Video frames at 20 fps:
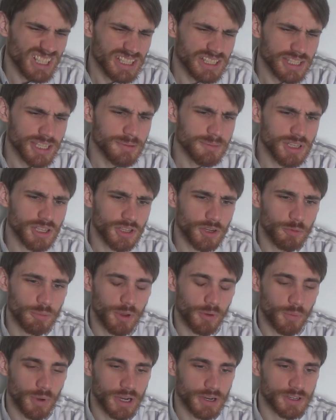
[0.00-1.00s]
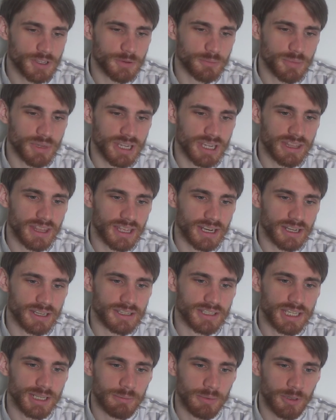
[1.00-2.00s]
It seems a little bit weird to me that a
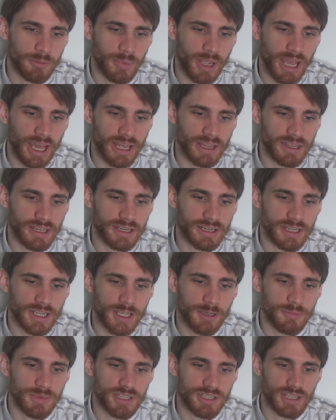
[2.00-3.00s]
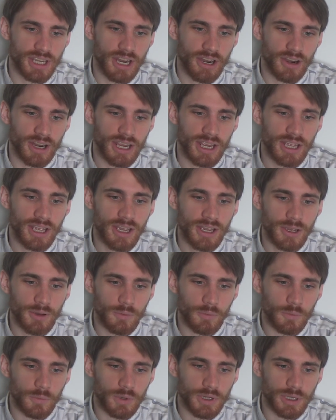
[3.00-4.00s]
diplomat, that an emissary,
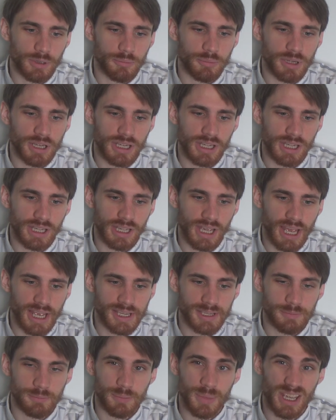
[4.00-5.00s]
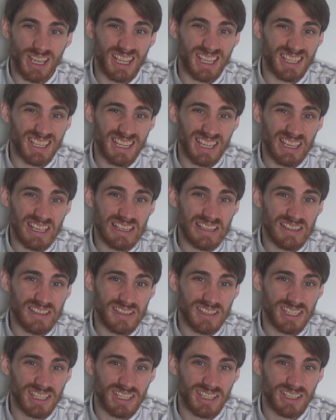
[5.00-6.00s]
would be as big as he
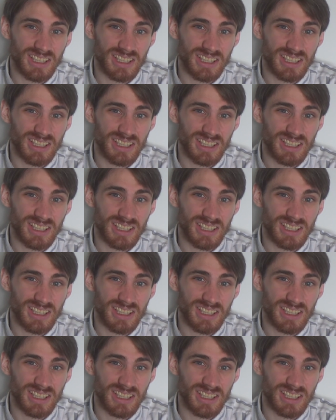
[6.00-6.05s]
is.